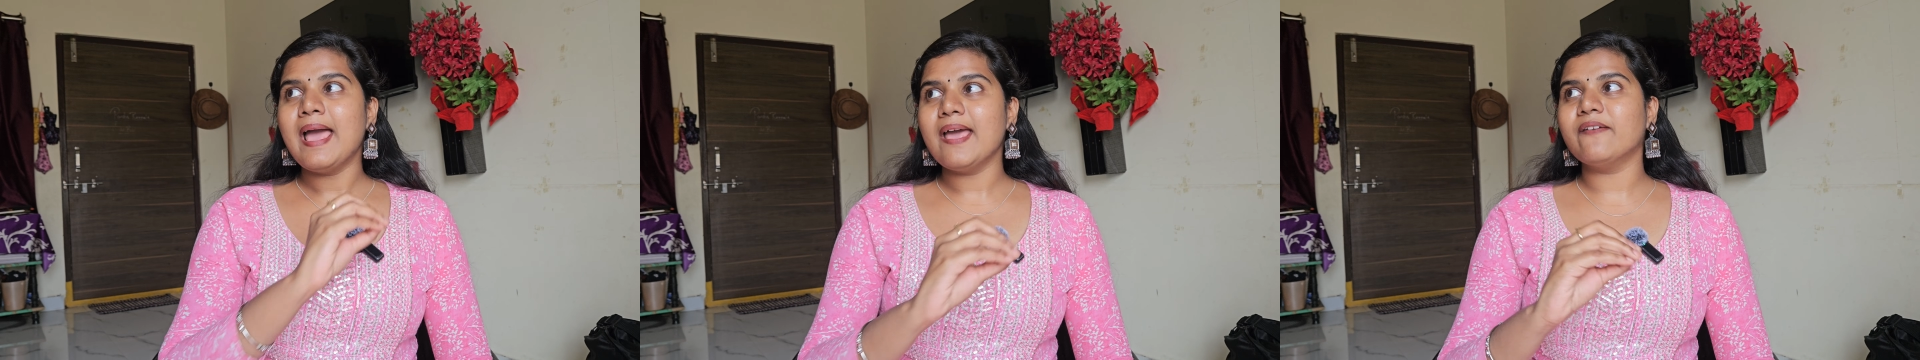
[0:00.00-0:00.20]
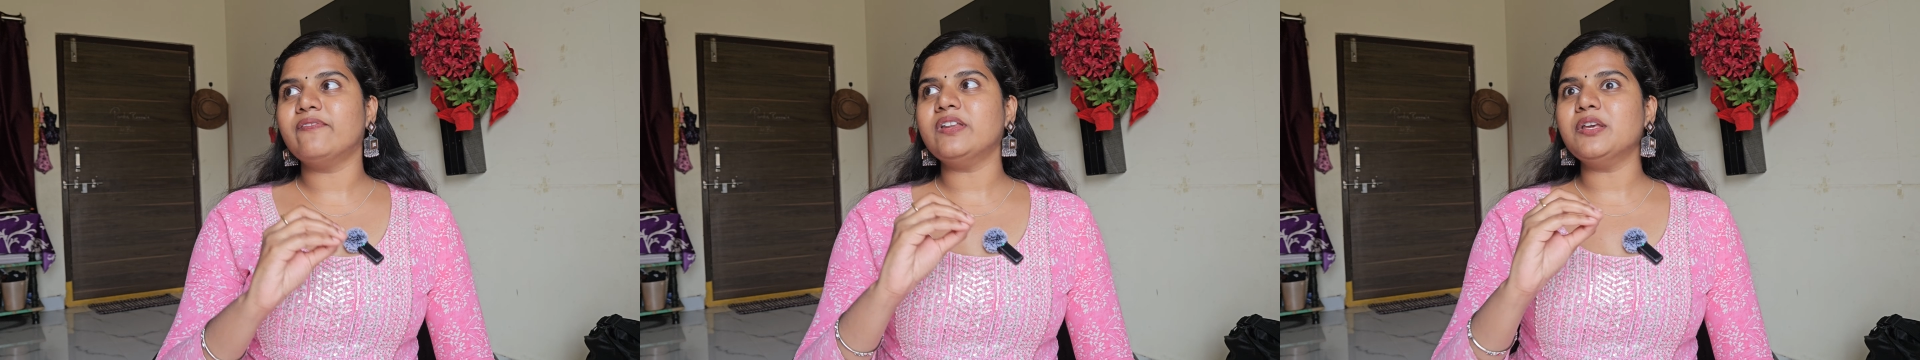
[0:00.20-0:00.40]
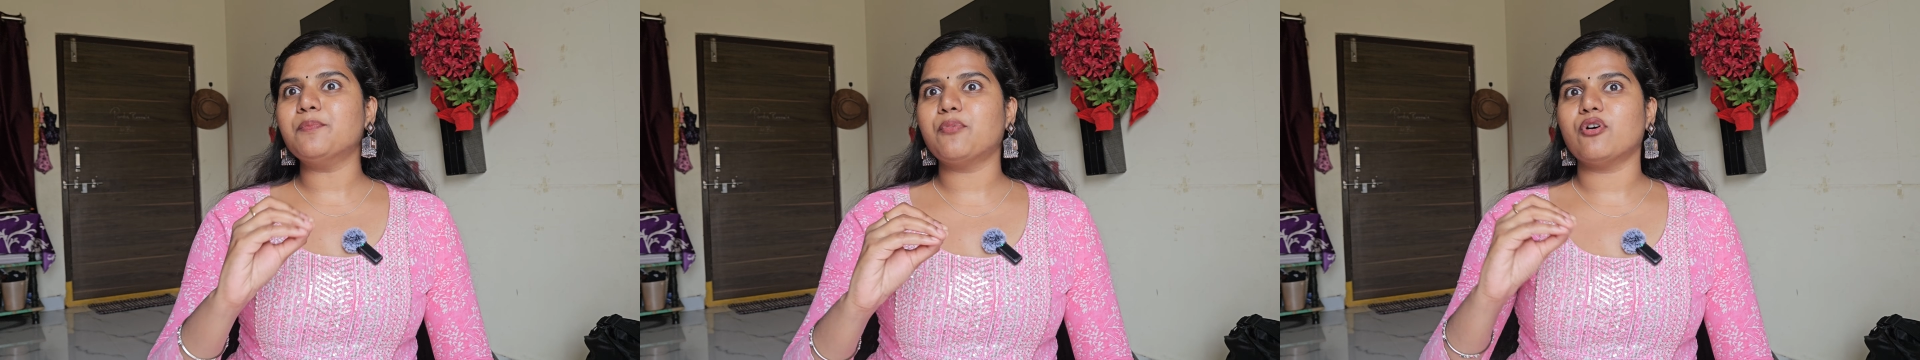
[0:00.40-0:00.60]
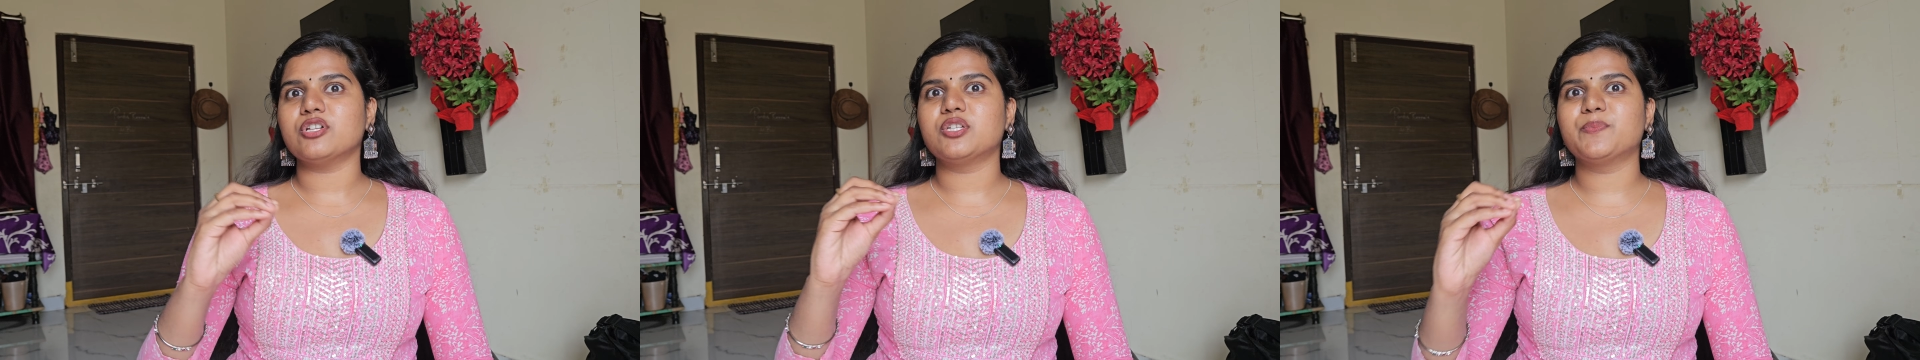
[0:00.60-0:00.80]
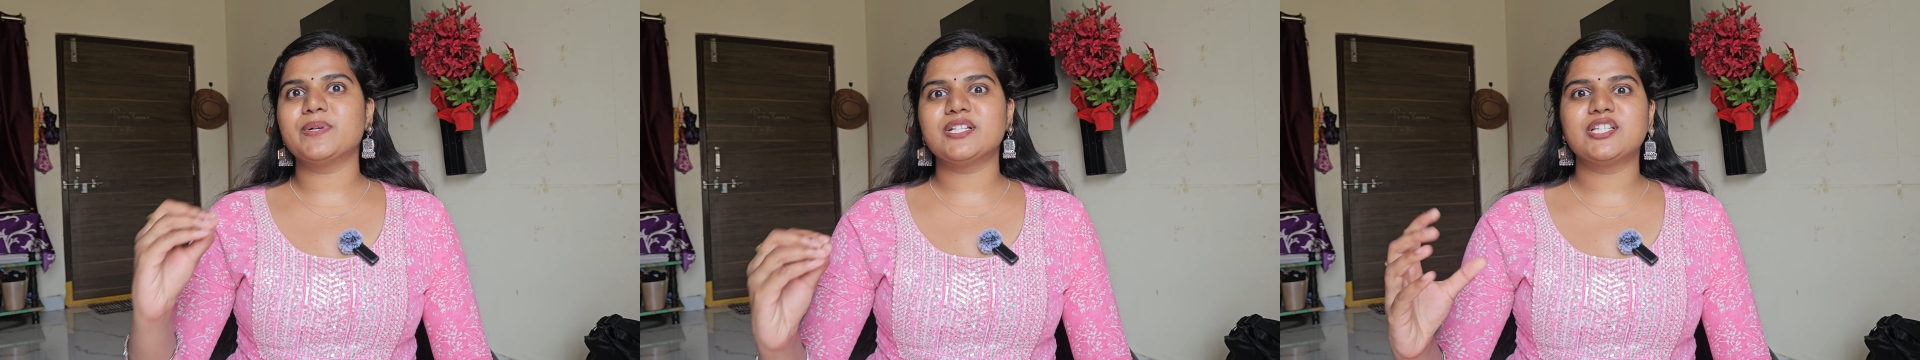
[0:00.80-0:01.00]
every
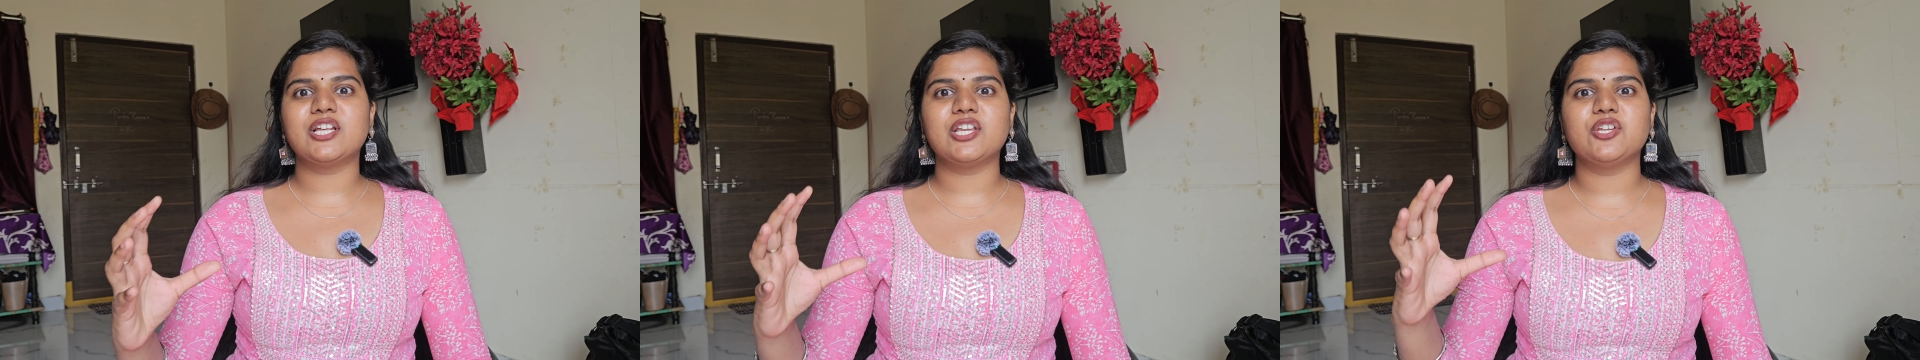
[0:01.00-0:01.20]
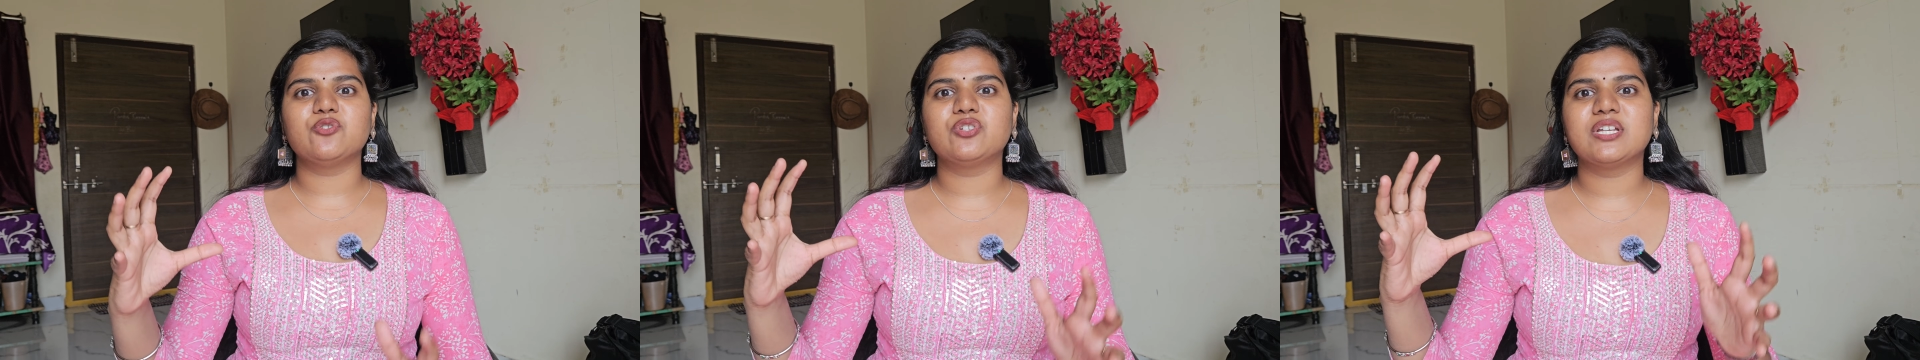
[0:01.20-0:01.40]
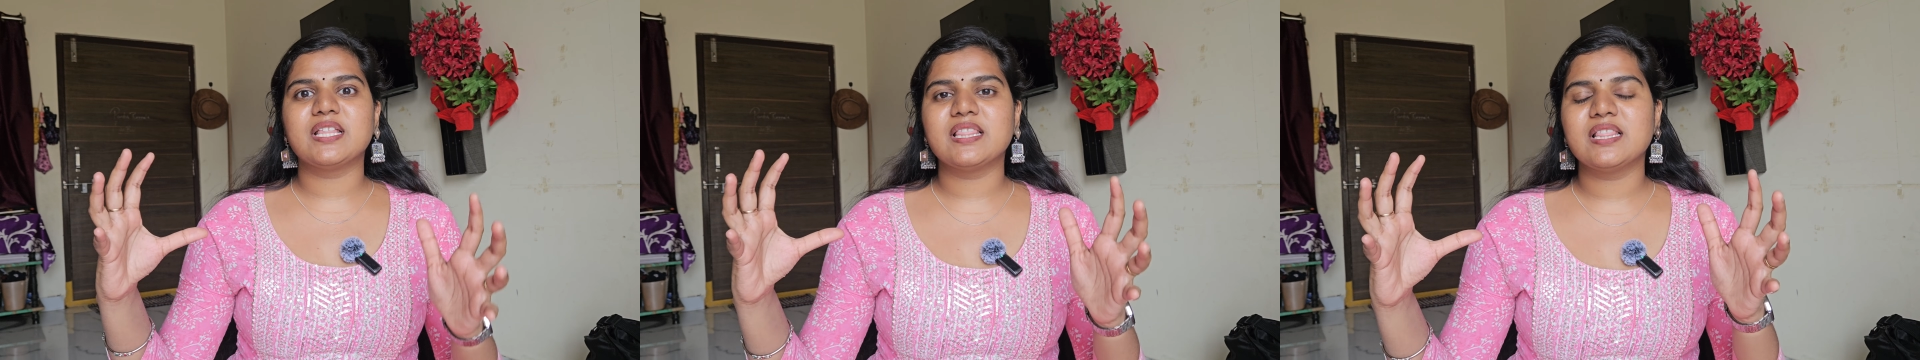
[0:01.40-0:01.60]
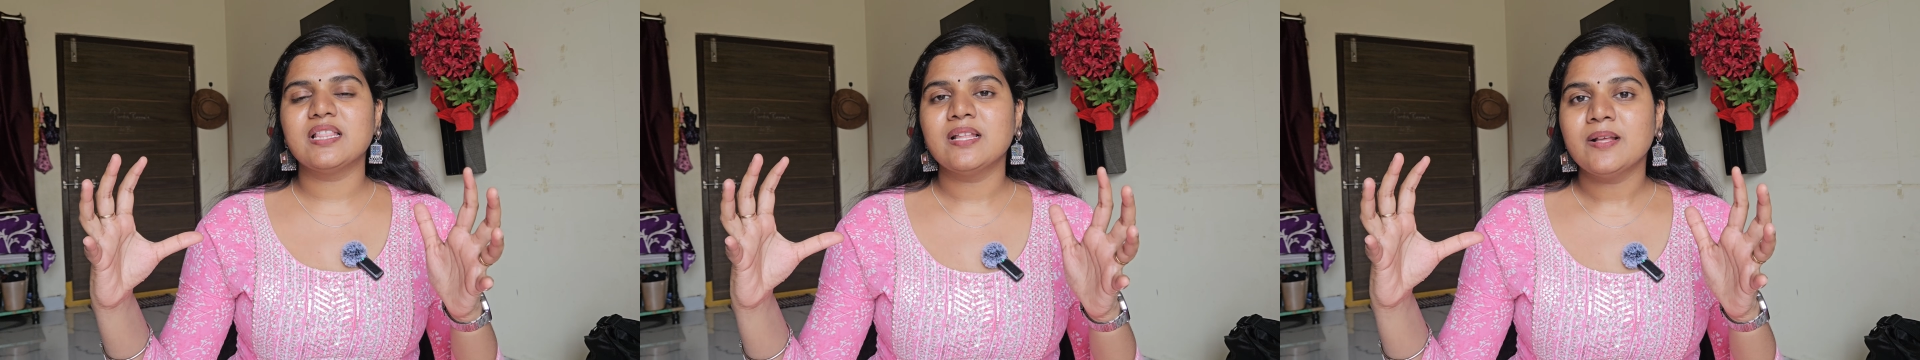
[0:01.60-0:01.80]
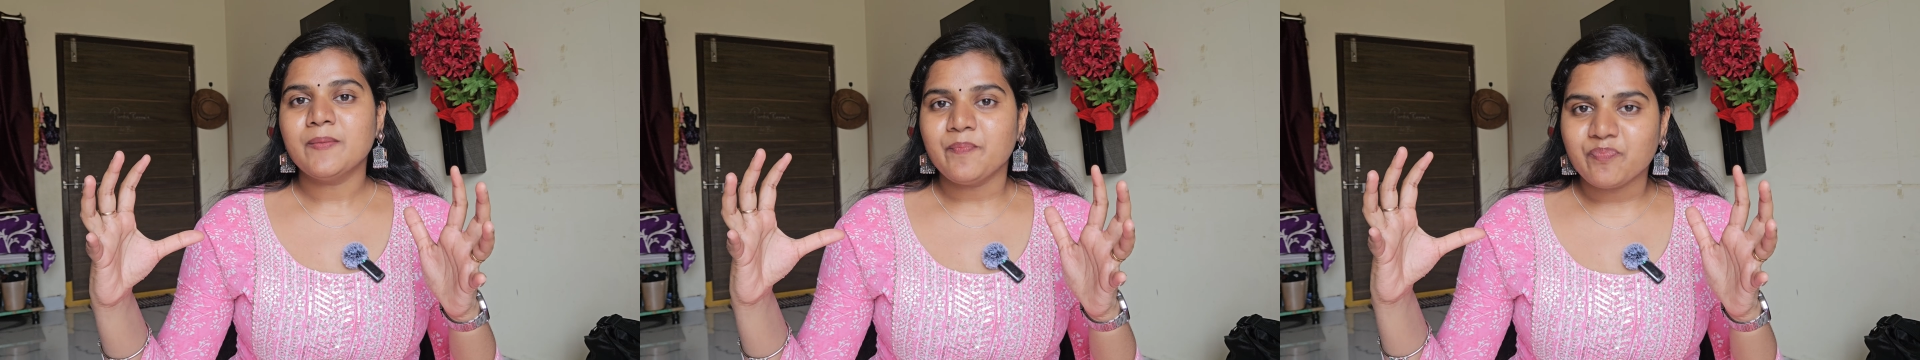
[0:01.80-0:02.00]
possible solution